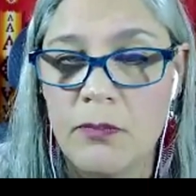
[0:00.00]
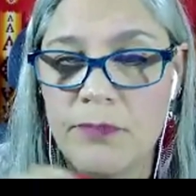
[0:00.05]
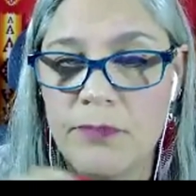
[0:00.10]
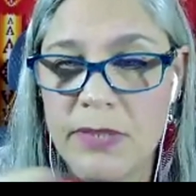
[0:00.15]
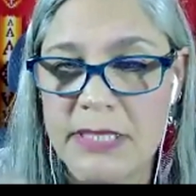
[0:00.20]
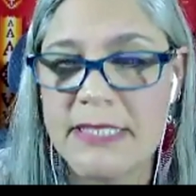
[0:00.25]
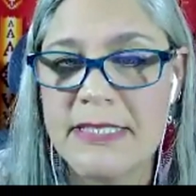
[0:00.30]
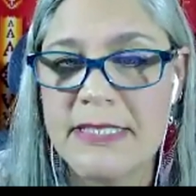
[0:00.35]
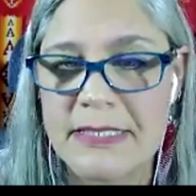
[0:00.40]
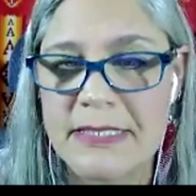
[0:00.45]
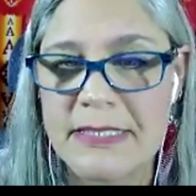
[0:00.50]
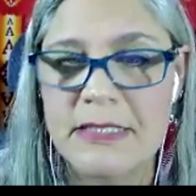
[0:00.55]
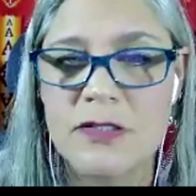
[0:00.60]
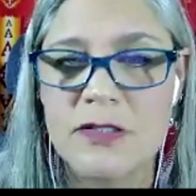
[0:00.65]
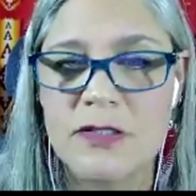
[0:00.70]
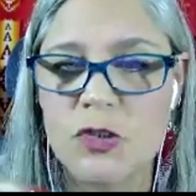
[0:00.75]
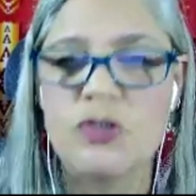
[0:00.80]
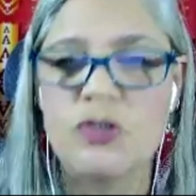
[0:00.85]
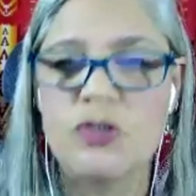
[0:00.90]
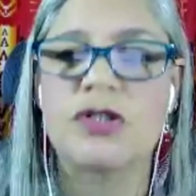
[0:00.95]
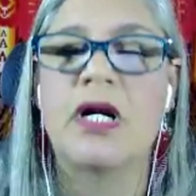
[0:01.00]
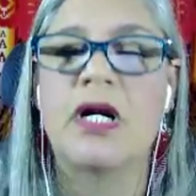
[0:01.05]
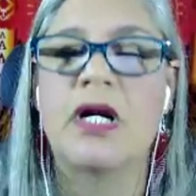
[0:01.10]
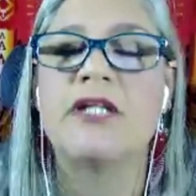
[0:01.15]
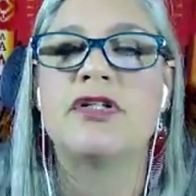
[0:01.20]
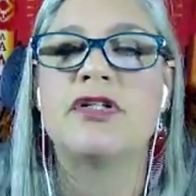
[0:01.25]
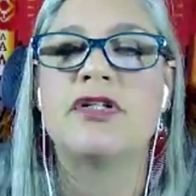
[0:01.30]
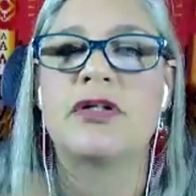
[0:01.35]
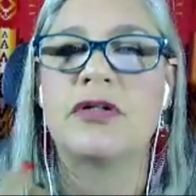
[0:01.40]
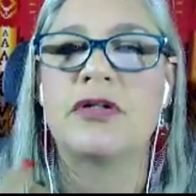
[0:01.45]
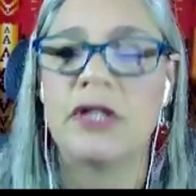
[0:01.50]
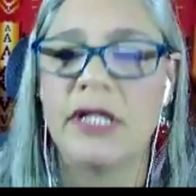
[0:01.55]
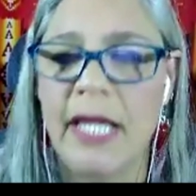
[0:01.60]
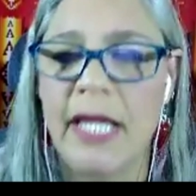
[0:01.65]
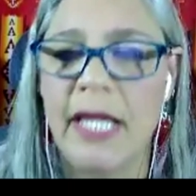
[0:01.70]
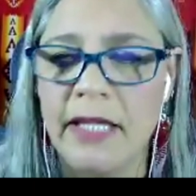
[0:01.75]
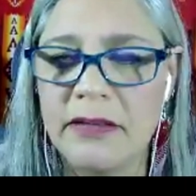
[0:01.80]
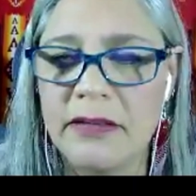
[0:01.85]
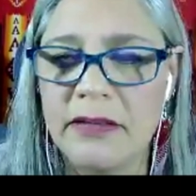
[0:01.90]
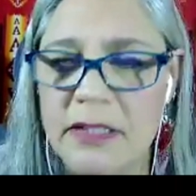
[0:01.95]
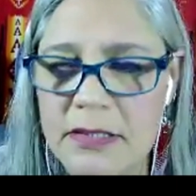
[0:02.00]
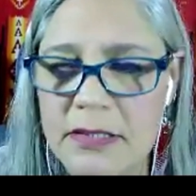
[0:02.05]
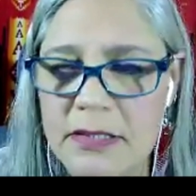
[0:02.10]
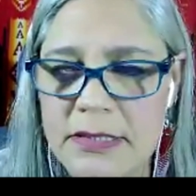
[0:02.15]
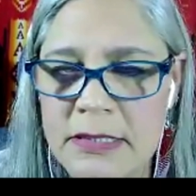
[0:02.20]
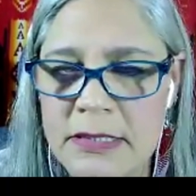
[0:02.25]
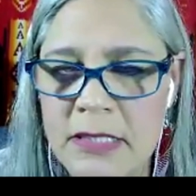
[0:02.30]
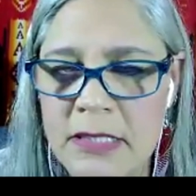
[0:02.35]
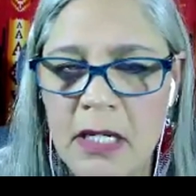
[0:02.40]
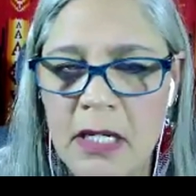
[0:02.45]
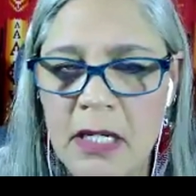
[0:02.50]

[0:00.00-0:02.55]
businesses to try to create this.